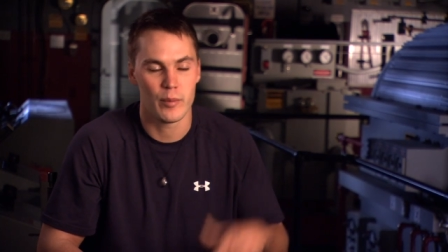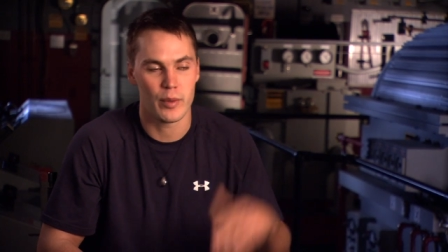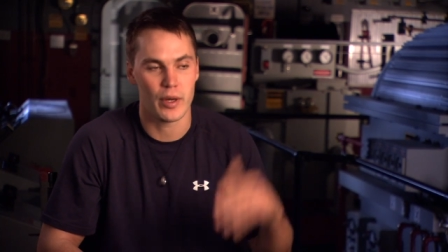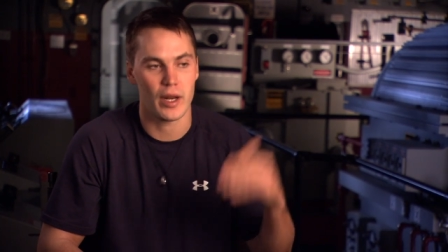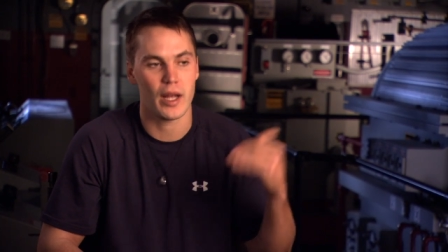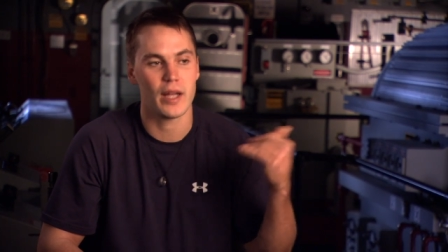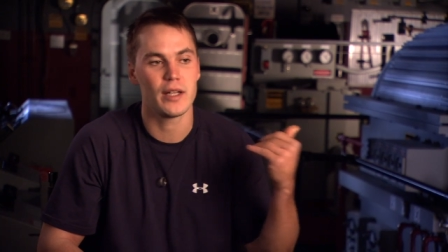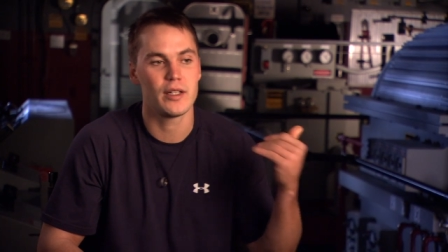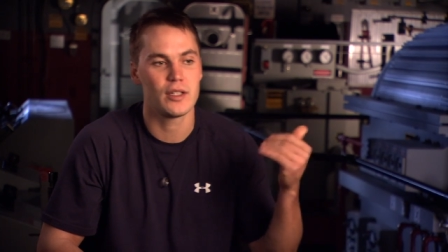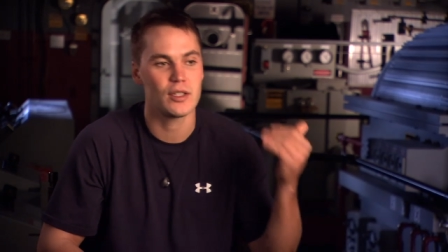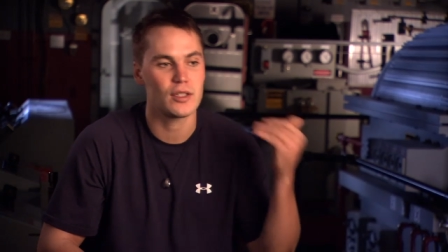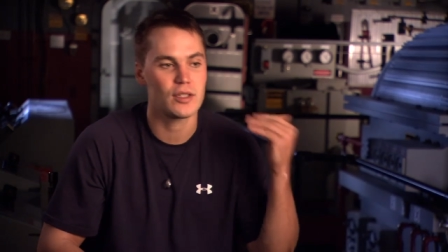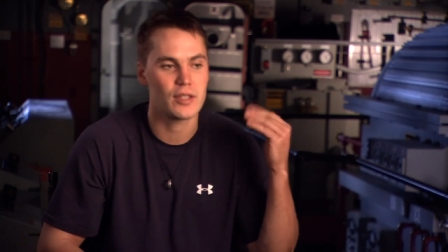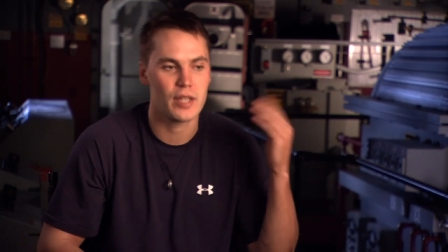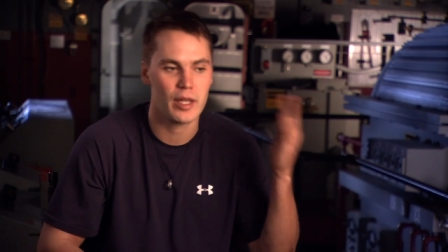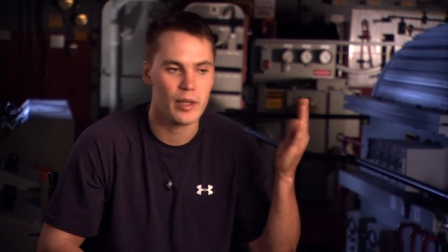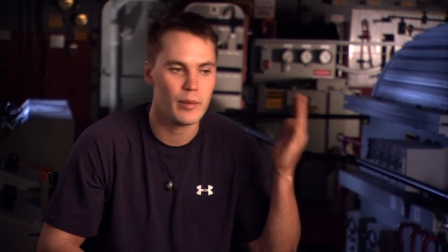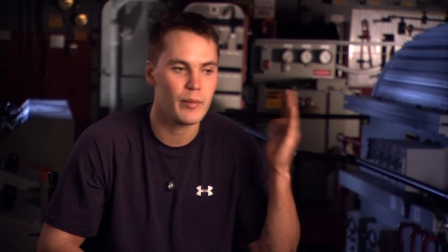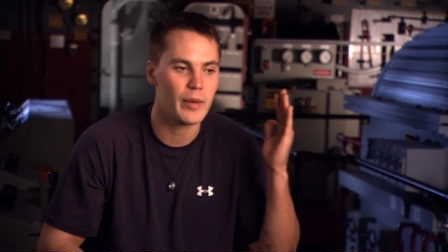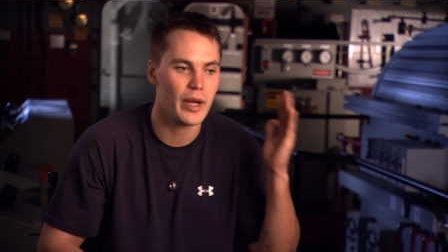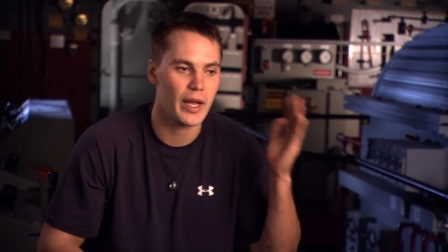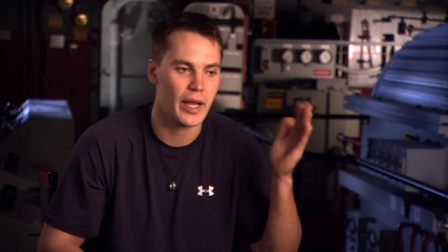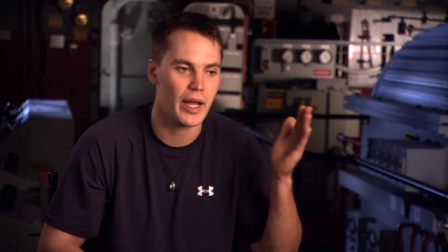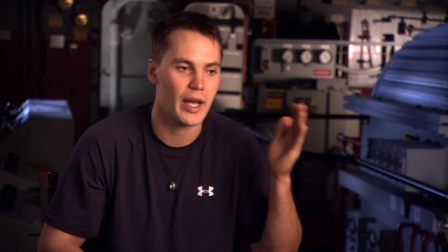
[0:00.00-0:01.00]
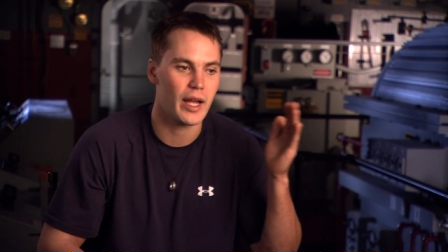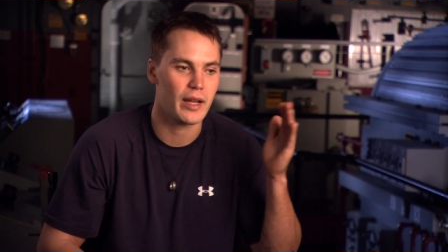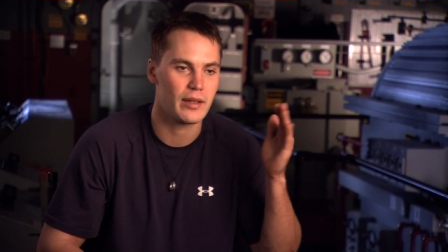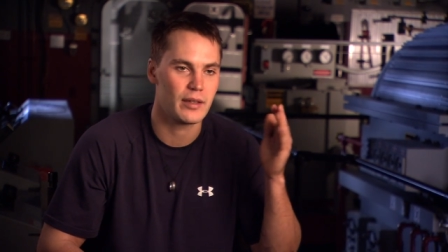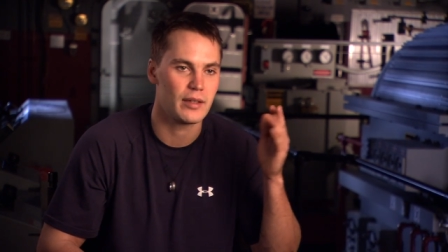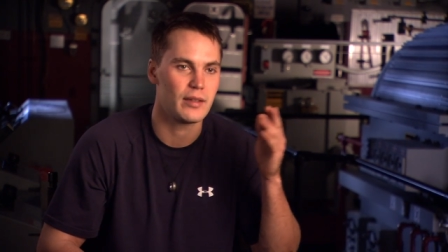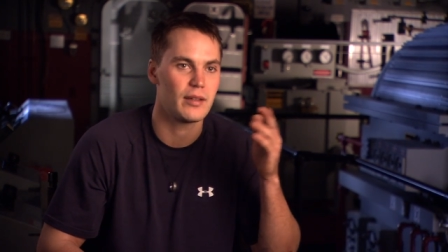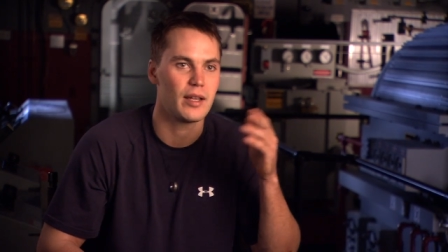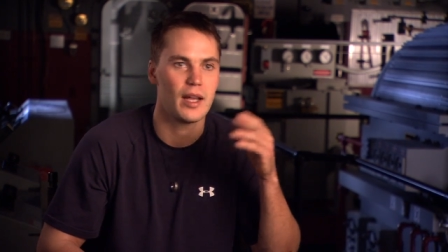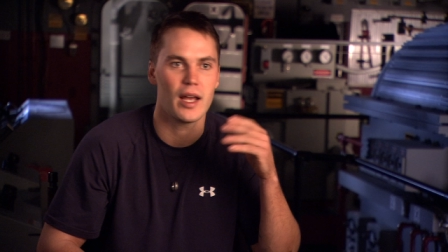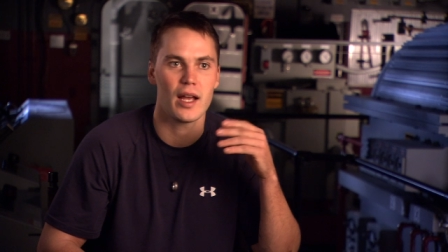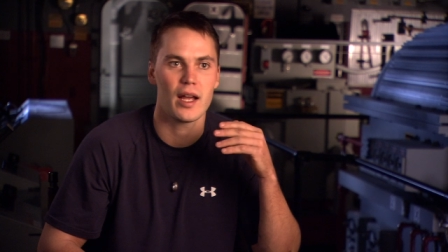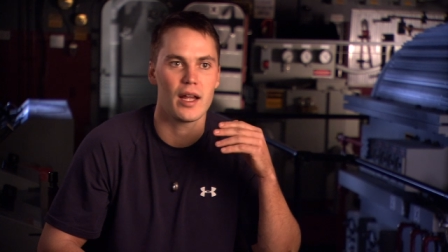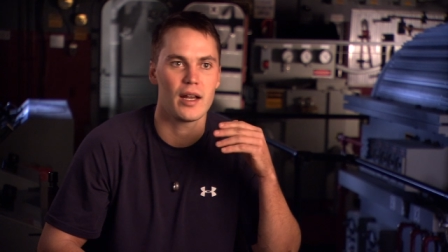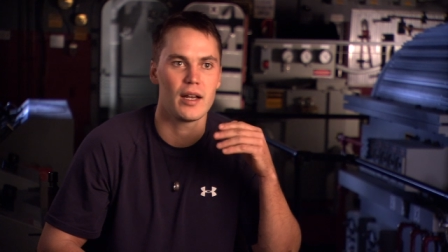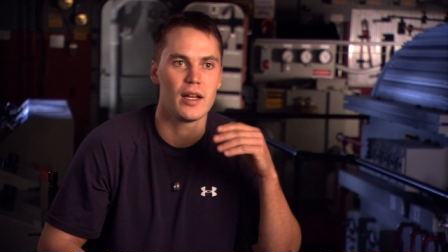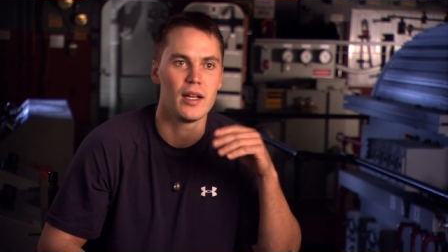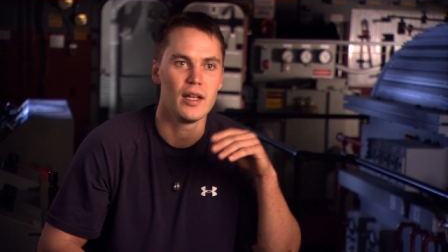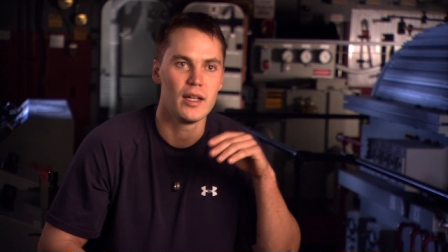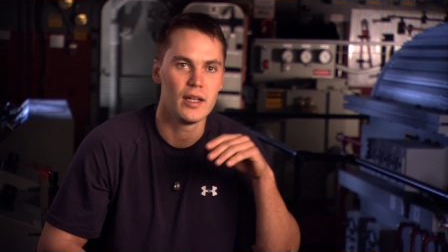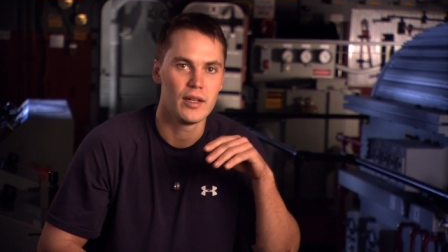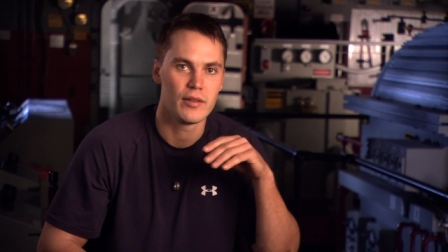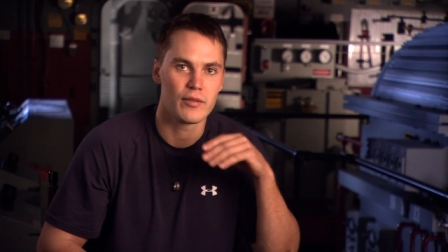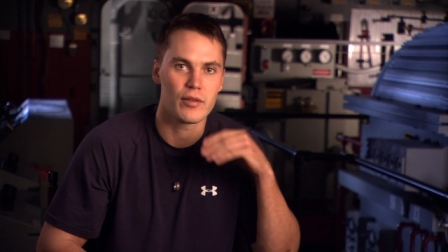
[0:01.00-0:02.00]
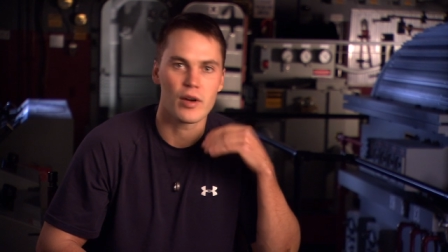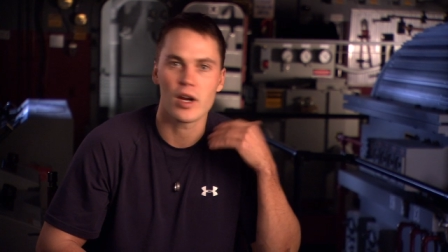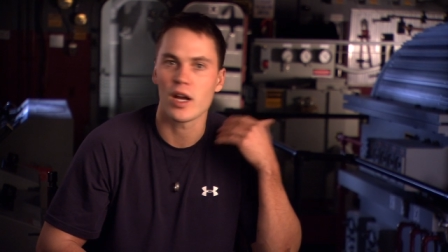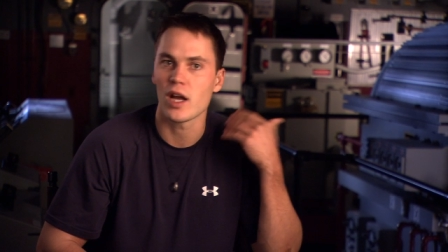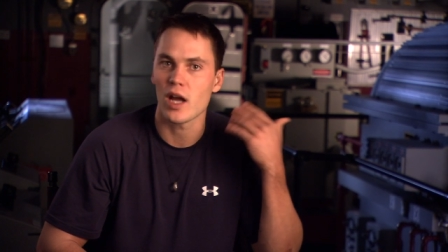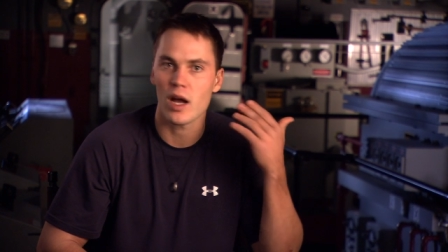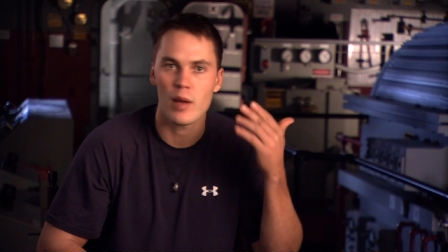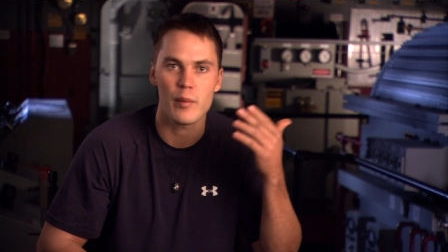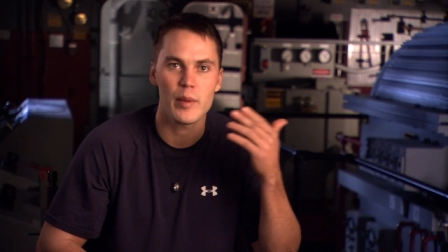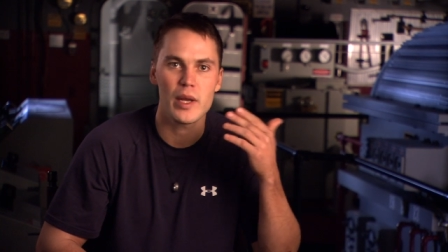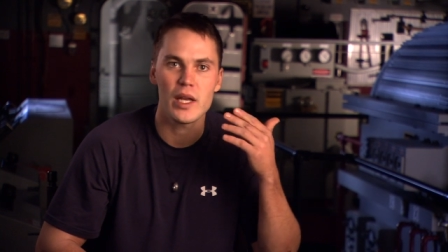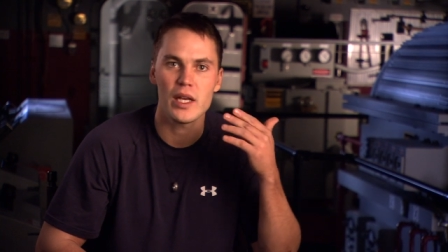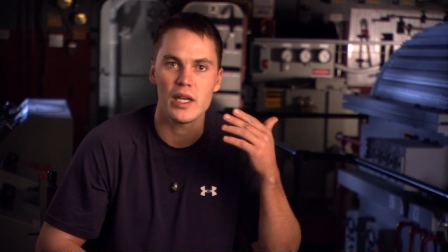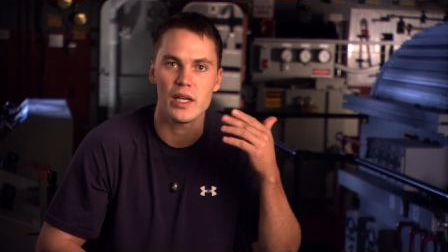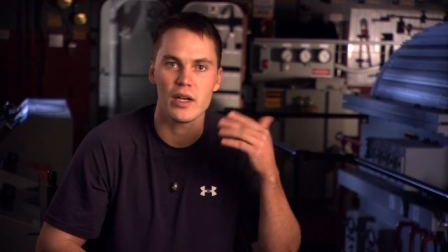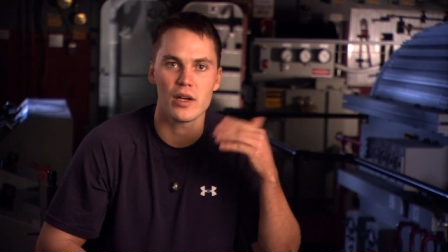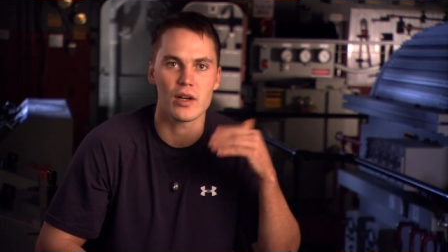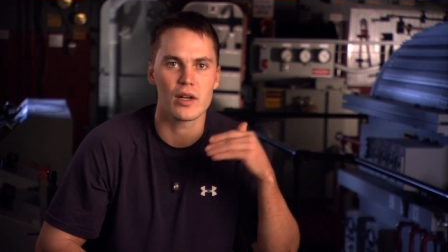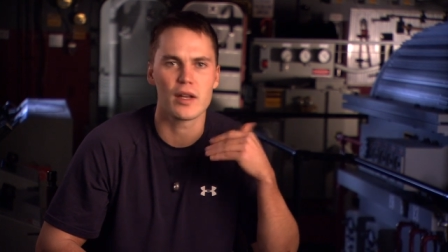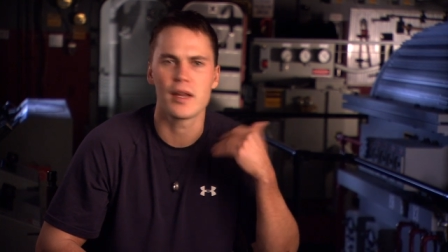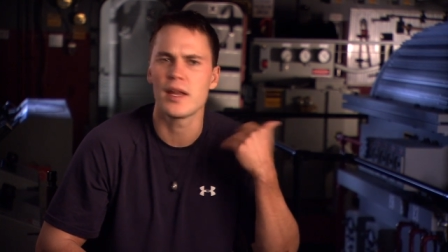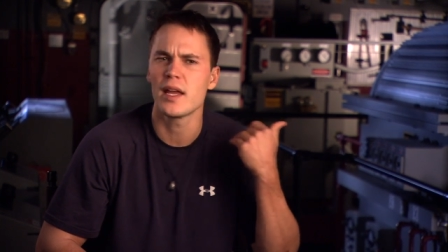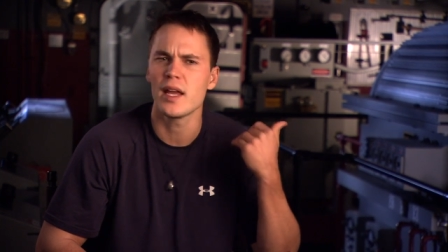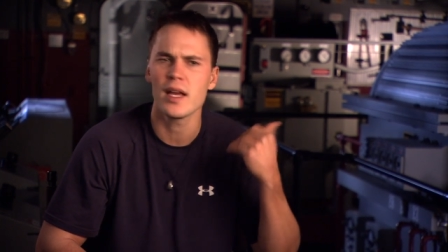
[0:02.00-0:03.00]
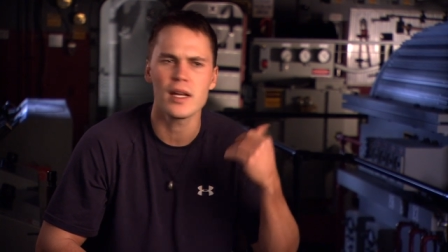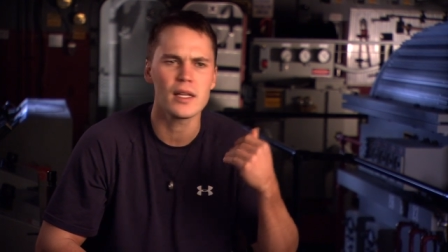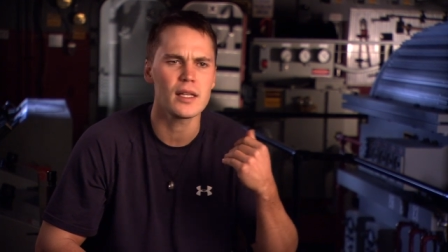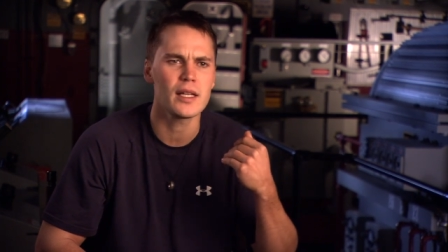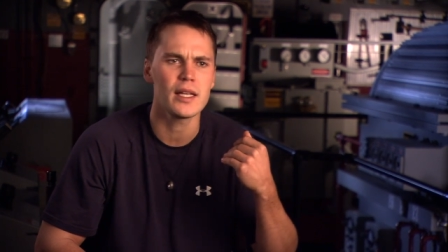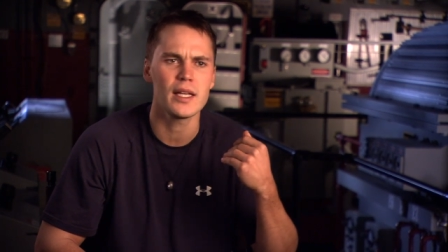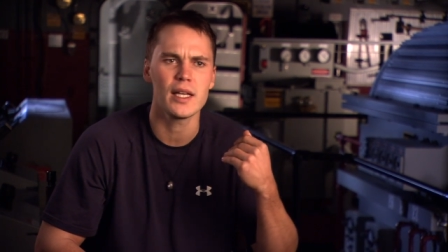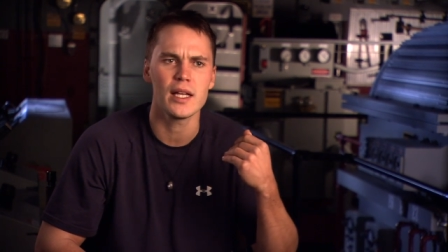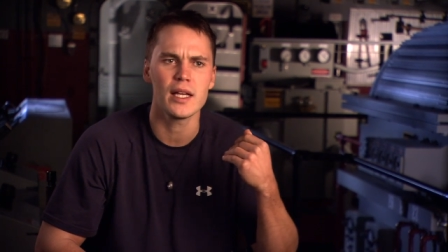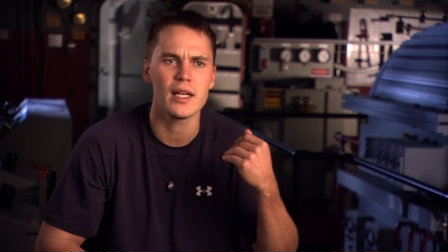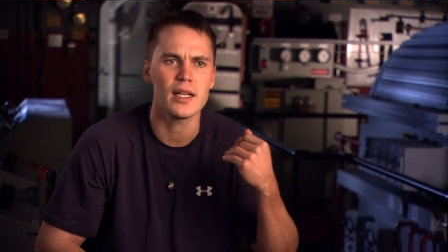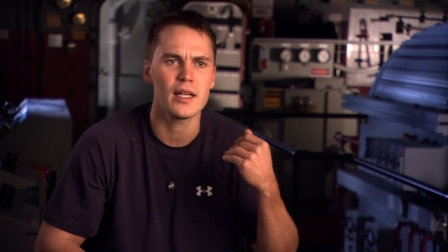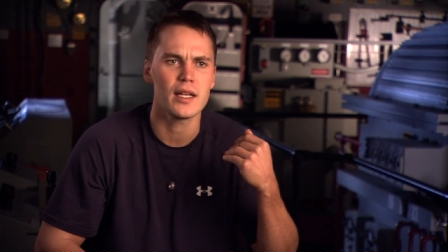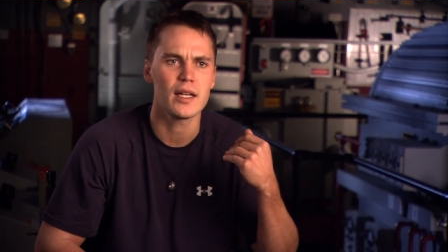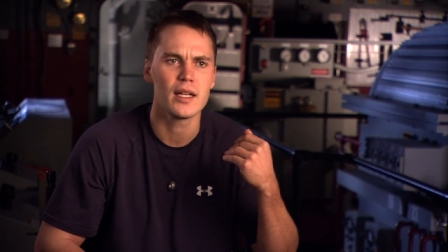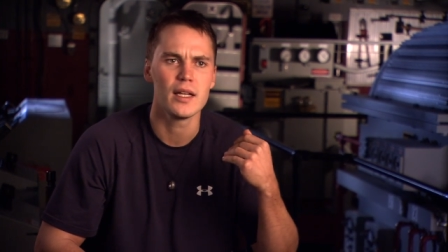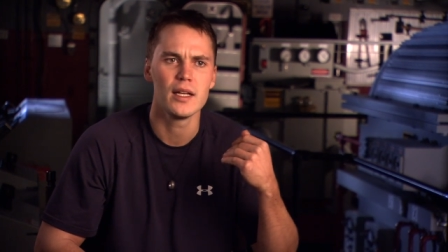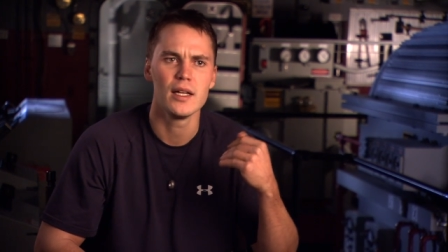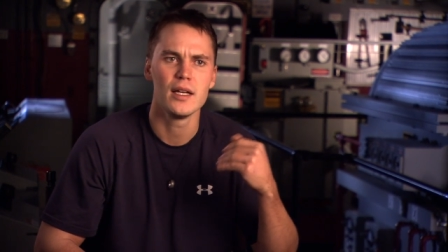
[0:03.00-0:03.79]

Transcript: I just tip my hat to Tad for coming here, killing it.